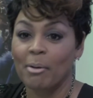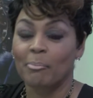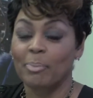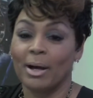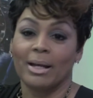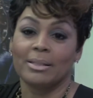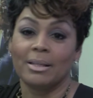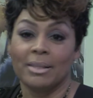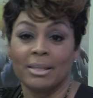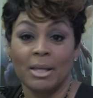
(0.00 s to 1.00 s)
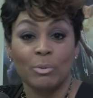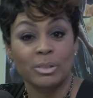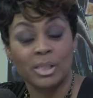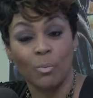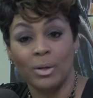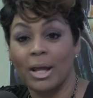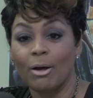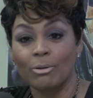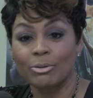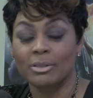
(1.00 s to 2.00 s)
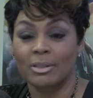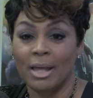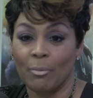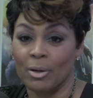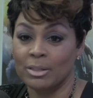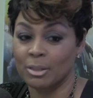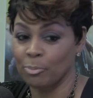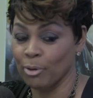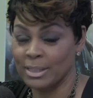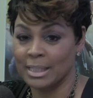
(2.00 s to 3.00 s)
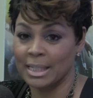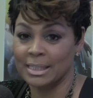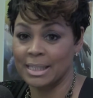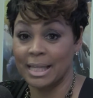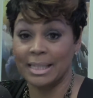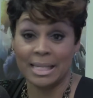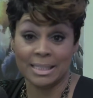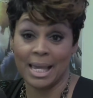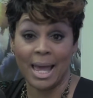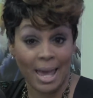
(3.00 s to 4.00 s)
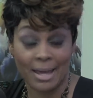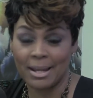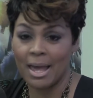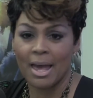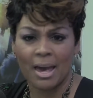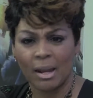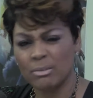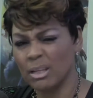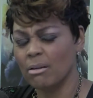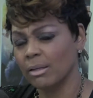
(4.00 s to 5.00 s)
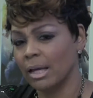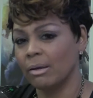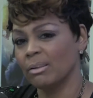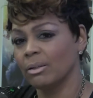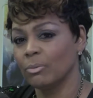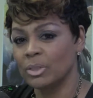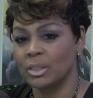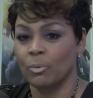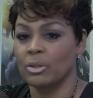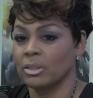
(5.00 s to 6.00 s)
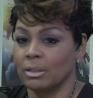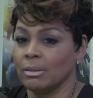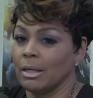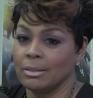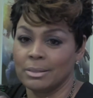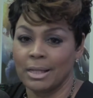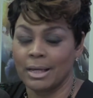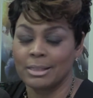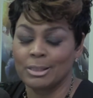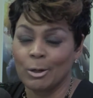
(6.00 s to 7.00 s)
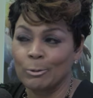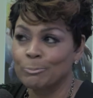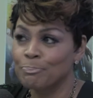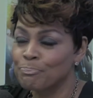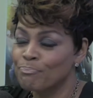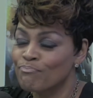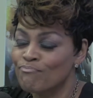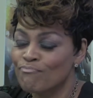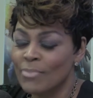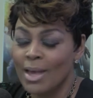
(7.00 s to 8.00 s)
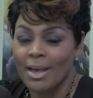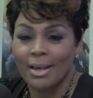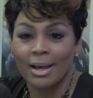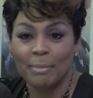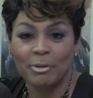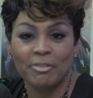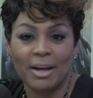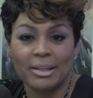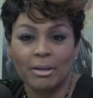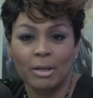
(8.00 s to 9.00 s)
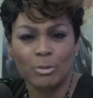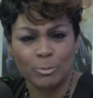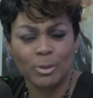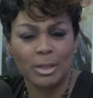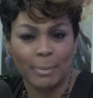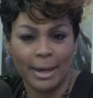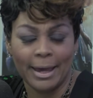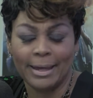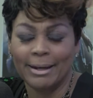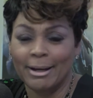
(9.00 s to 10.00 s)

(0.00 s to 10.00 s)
But then there was someone else that was present that said, yes, they had. And I was like, okay, well, what's the worst they could say? And so come to find out, it was pretty bad.